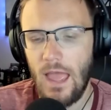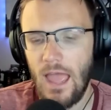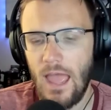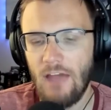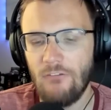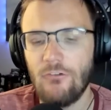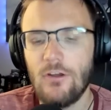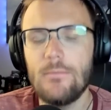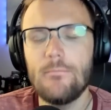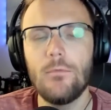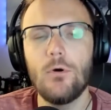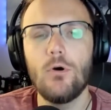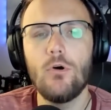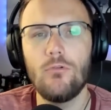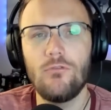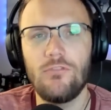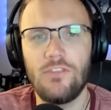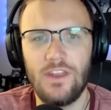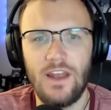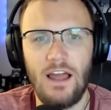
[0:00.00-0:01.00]
every
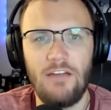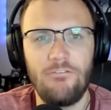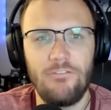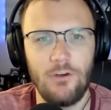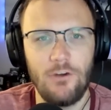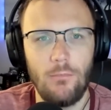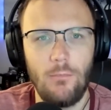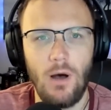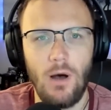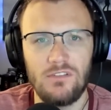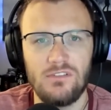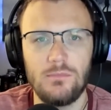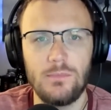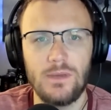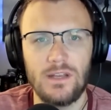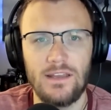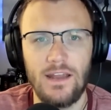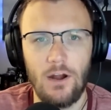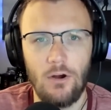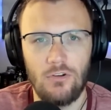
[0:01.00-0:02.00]
move that I feel Monte
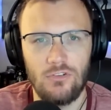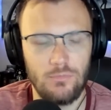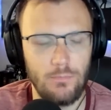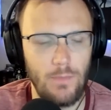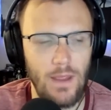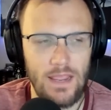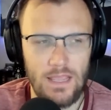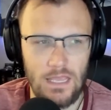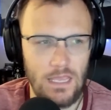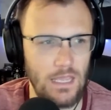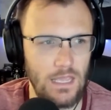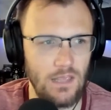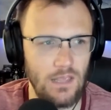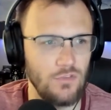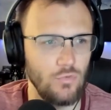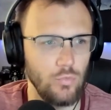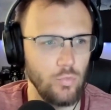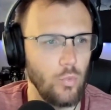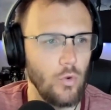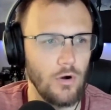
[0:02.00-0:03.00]
McNair is making
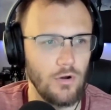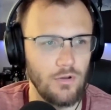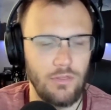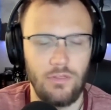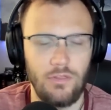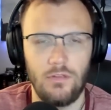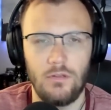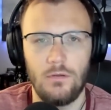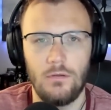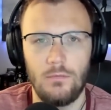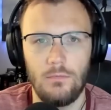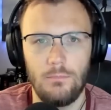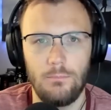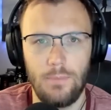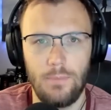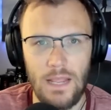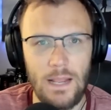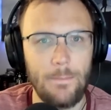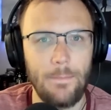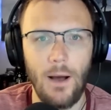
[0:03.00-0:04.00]
is worth
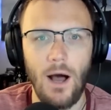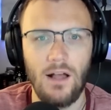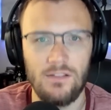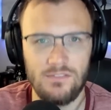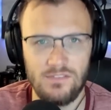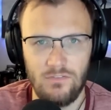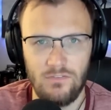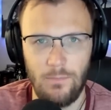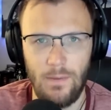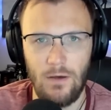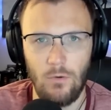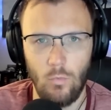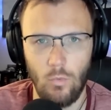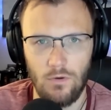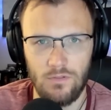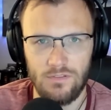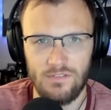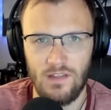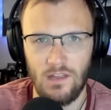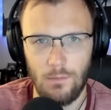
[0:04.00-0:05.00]
being positive about and
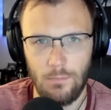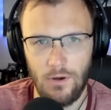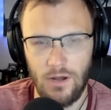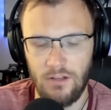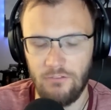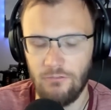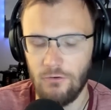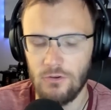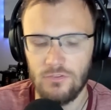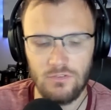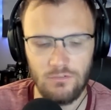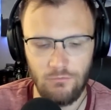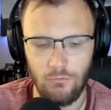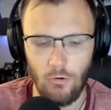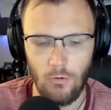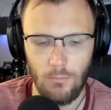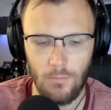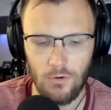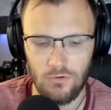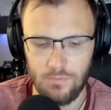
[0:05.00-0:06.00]
worth celebrating. First and
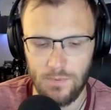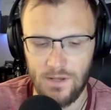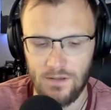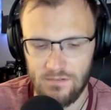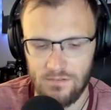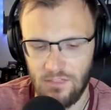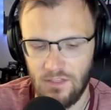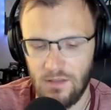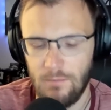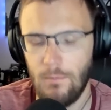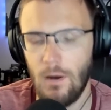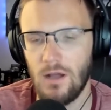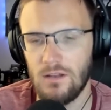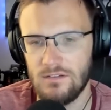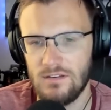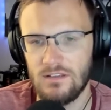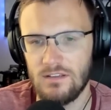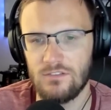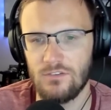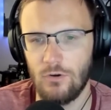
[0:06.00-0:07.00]
foremost, because I think
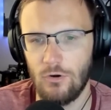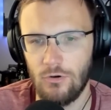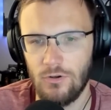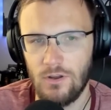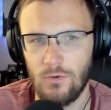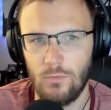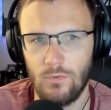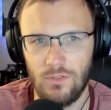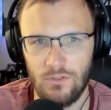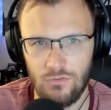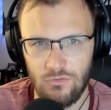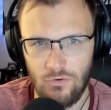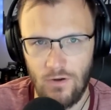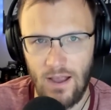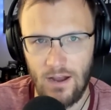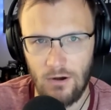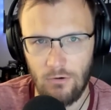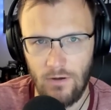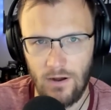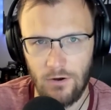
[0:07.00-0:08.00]
Monte has earned it with his
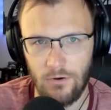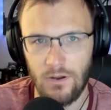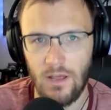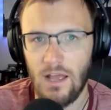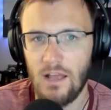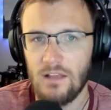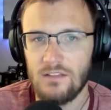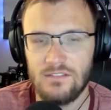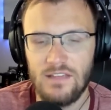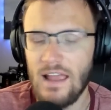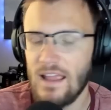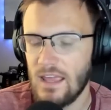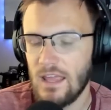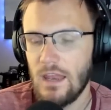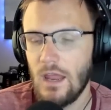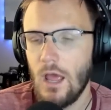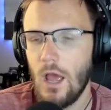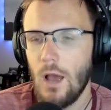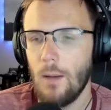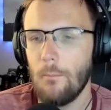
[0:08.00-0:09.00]
track record.
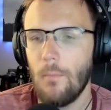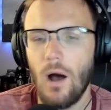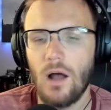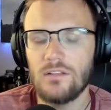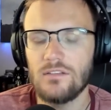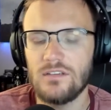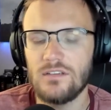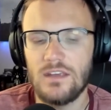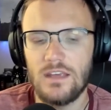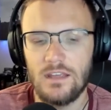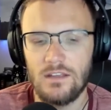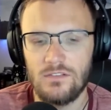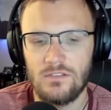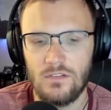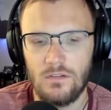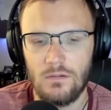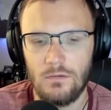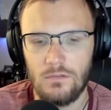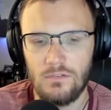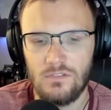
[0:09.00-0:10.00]
Second, Monte
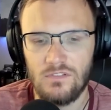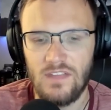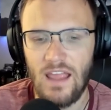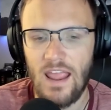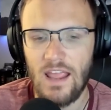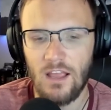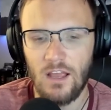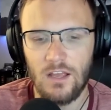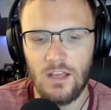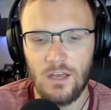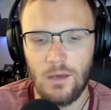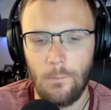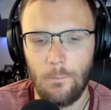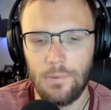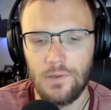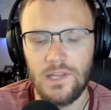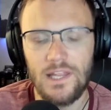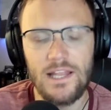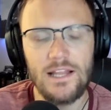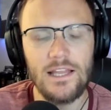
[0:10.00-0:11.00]
is staying
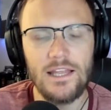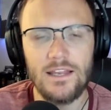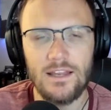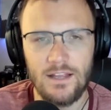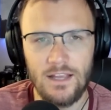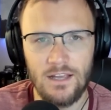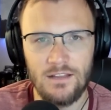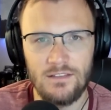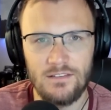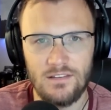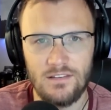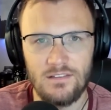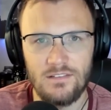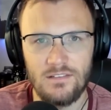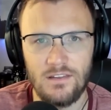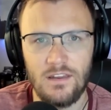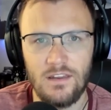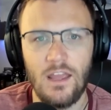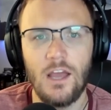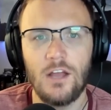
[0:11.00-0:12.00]
completely
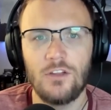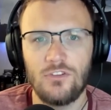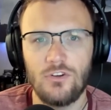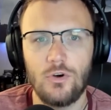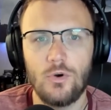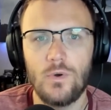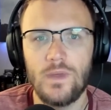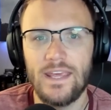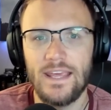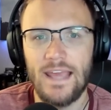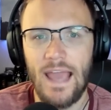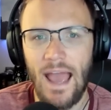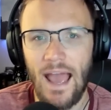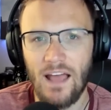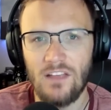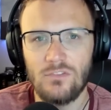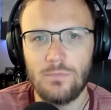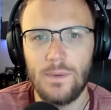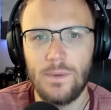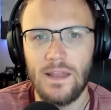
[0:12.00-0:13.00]
consistent to who he
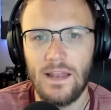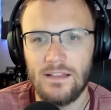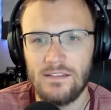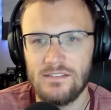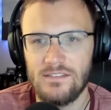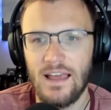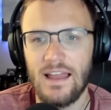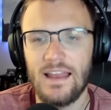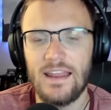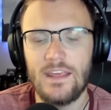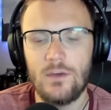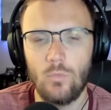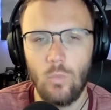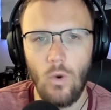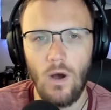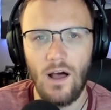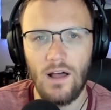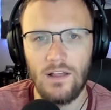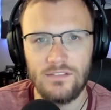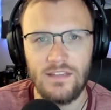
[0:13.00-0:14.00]
has been and said he
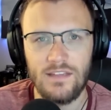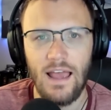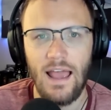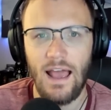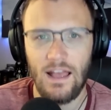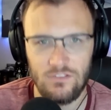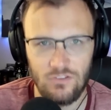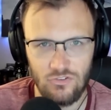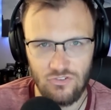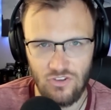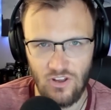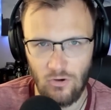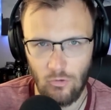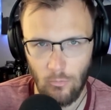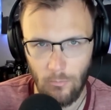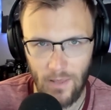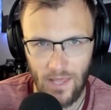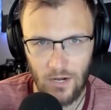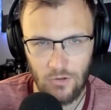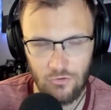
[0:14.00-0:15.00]
was as a
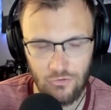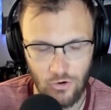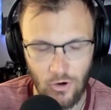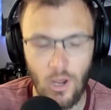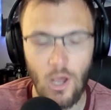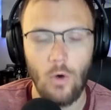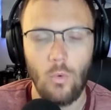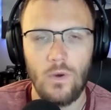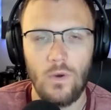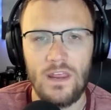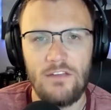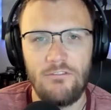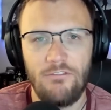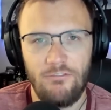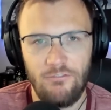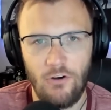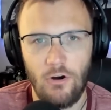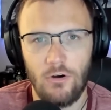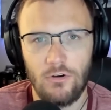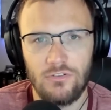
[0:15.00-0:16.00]
general manager when he
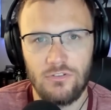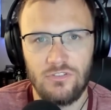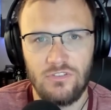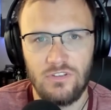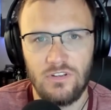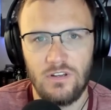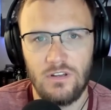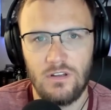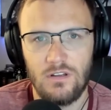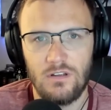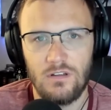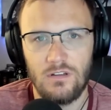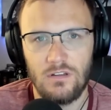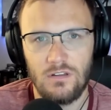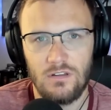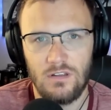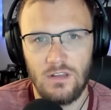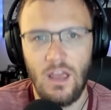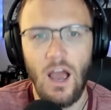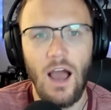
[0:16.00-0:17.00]
first
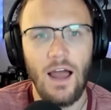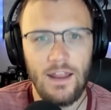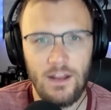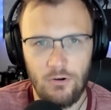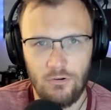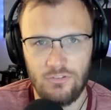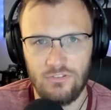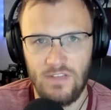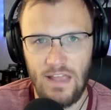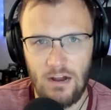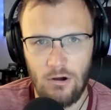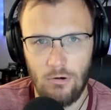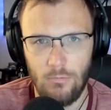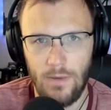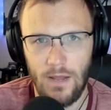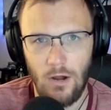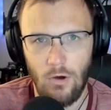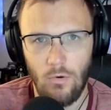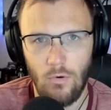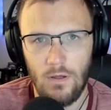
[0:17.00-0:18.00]
got here to
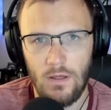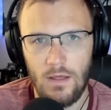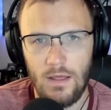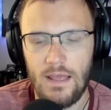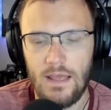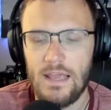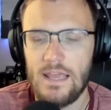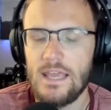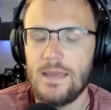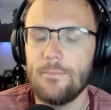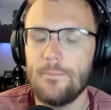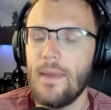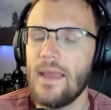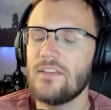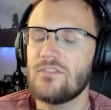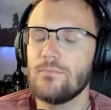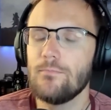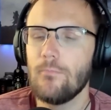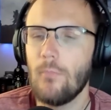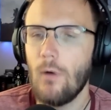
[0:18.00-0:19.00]
Sacramento. He
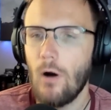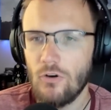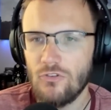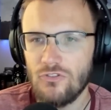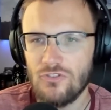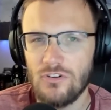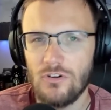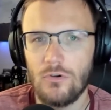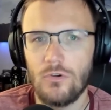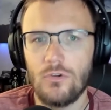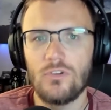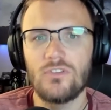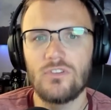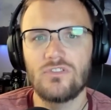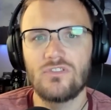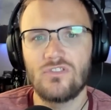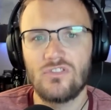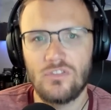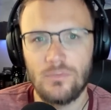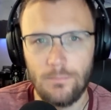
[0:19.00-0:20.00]
makes marginal,
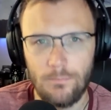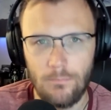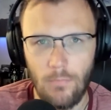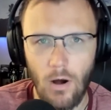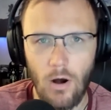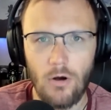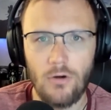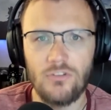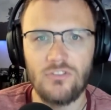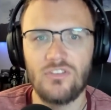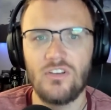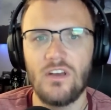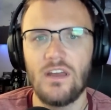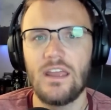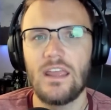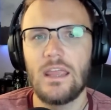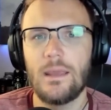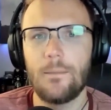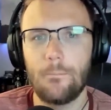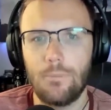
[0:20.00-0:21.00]
smart
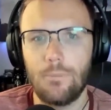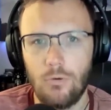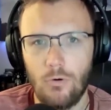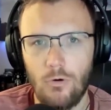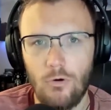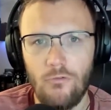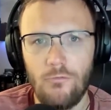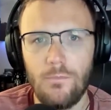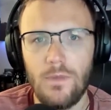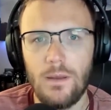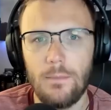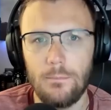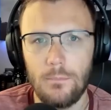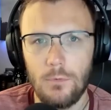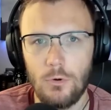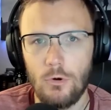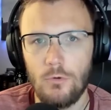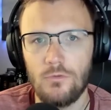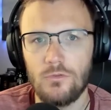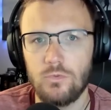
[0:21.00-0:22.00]
improvement
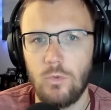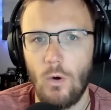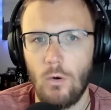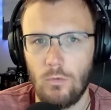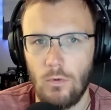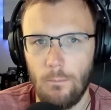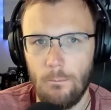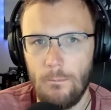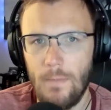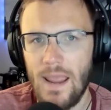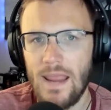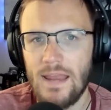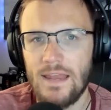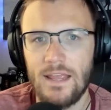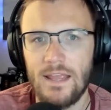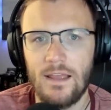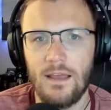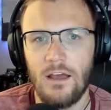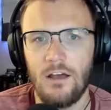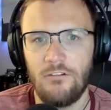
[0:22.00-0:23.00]
moves while
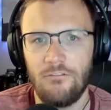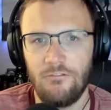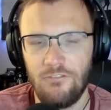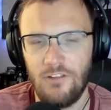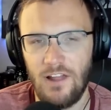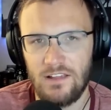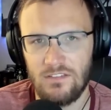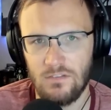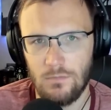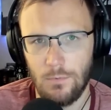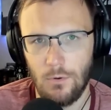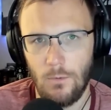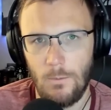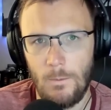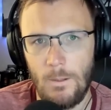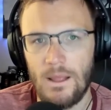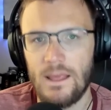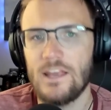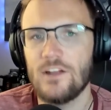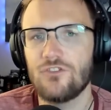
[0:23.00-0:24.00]
remaining flexible.
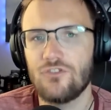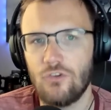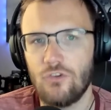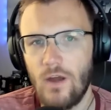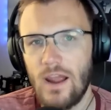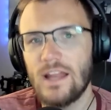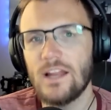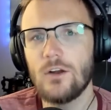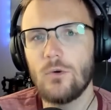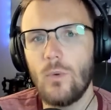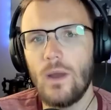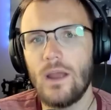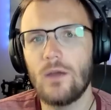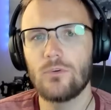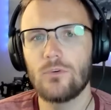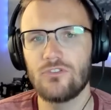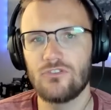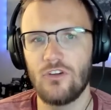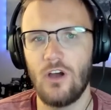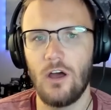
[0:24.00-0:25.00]
He traded away
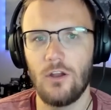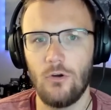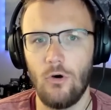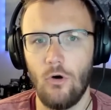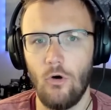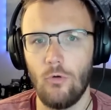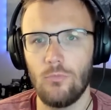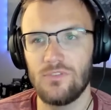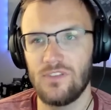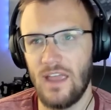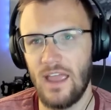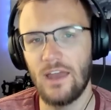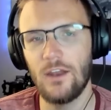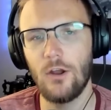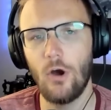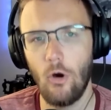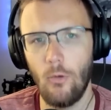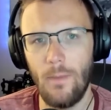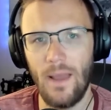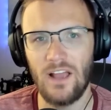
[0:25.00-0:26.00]
Richaun Holmes and
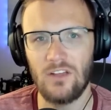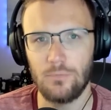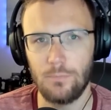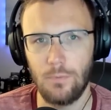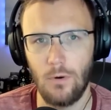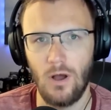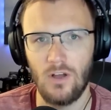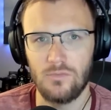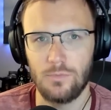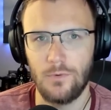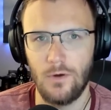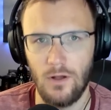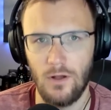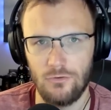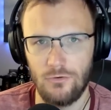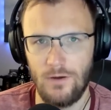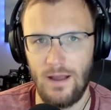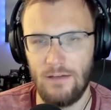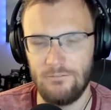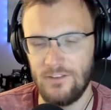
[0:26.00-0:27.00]
Omax Prosper on
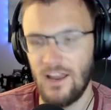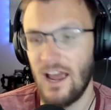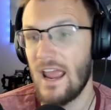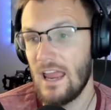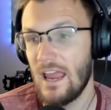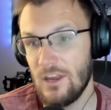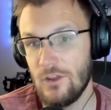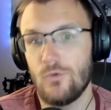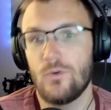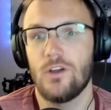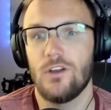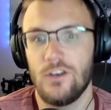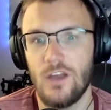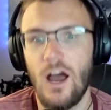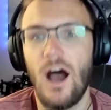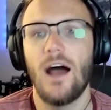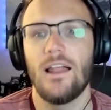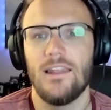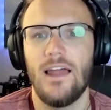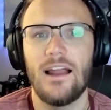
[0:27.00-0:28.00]
draft night, and you could
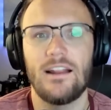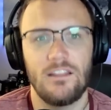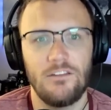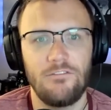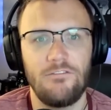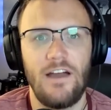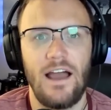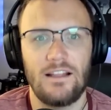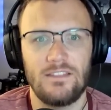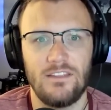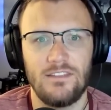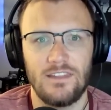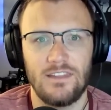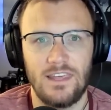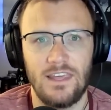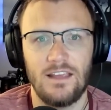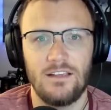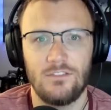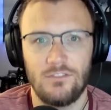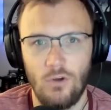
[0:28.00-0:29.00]
not like the fact that the
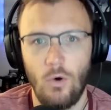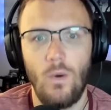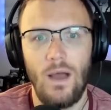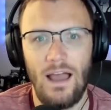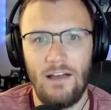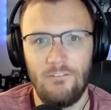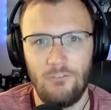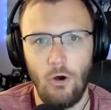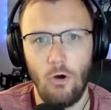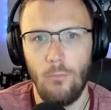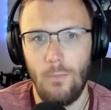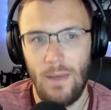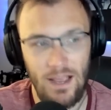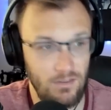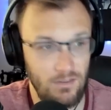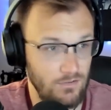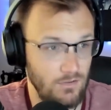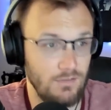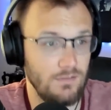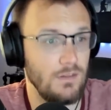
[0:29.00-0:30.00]
Kings don't have
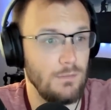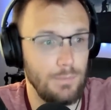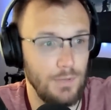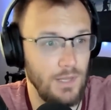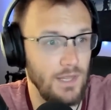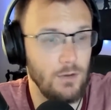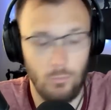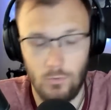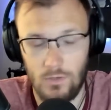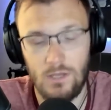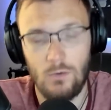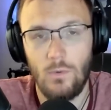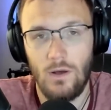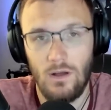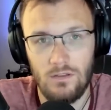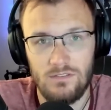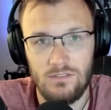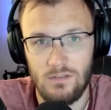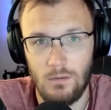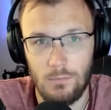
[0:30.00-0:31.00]
Omax because he played really
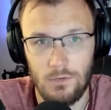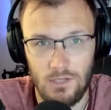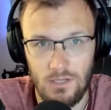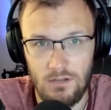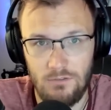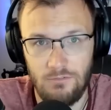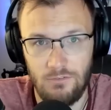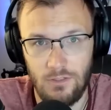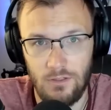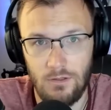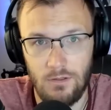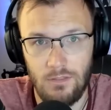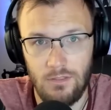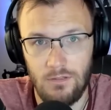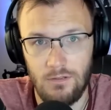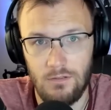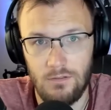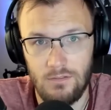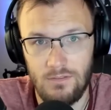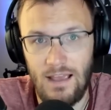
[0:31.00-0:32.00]
well in summer league for the
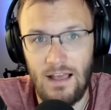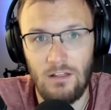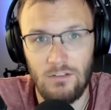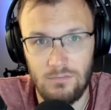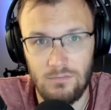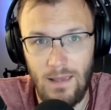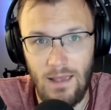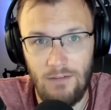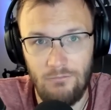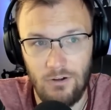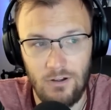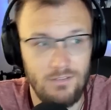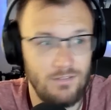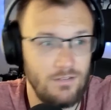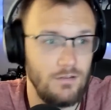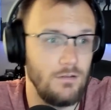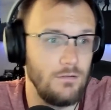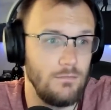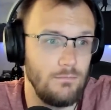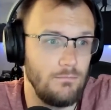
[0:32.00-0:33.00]
the Dallas Mavericks
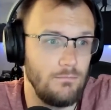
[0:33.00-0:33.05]
and